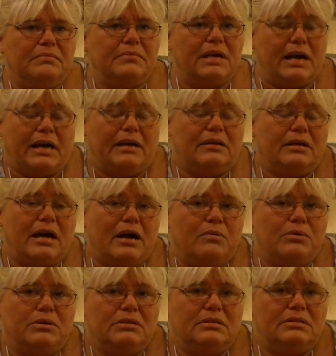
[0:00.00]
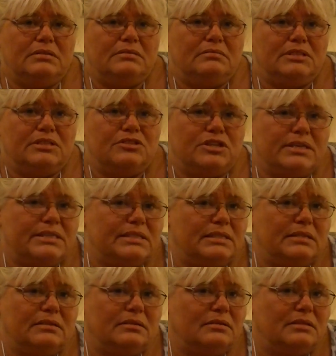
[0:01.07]
I would suggest
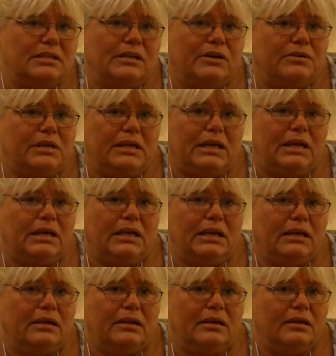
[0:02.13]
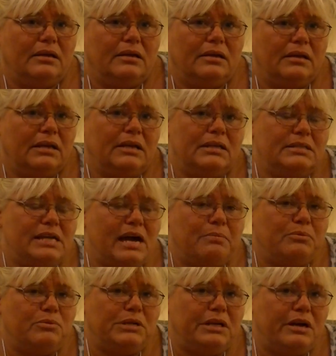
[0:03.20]
to go to any
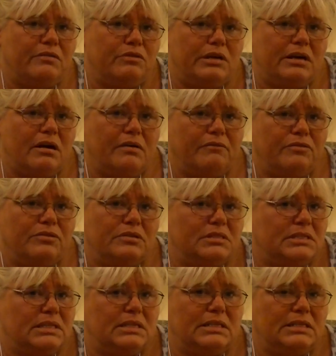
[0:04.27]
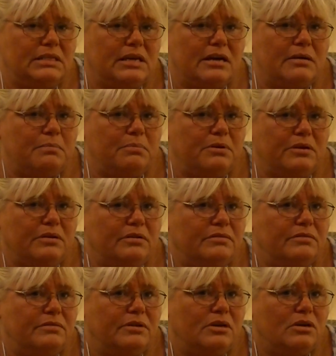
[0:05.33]
type of recovery conference, any type
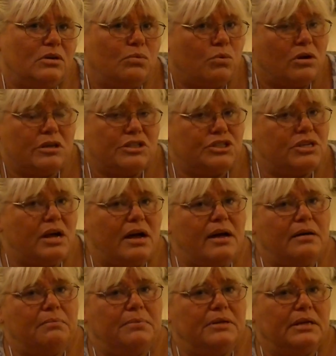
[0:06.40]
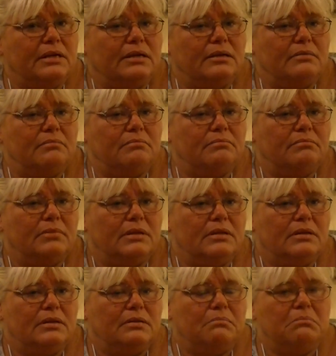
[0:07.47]
of workshop,
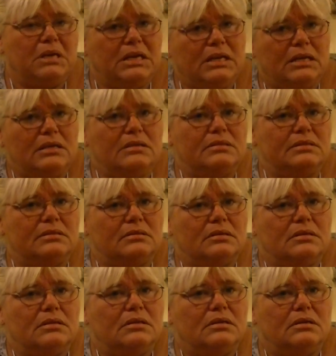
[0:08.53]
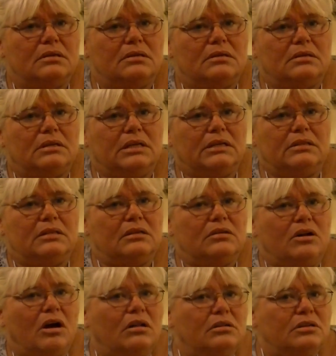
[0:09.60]
meetings. Get the
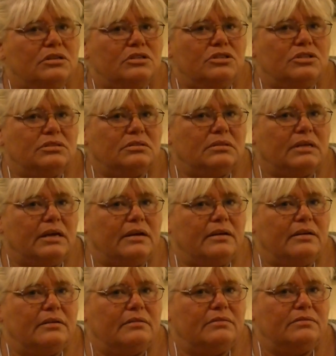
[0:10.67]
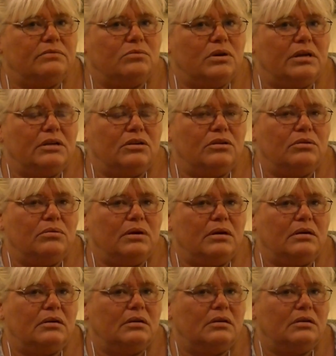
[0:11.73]
knowledge of what you
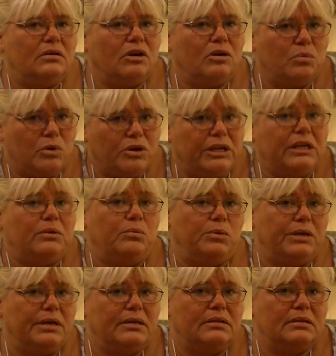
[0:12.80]
are working with.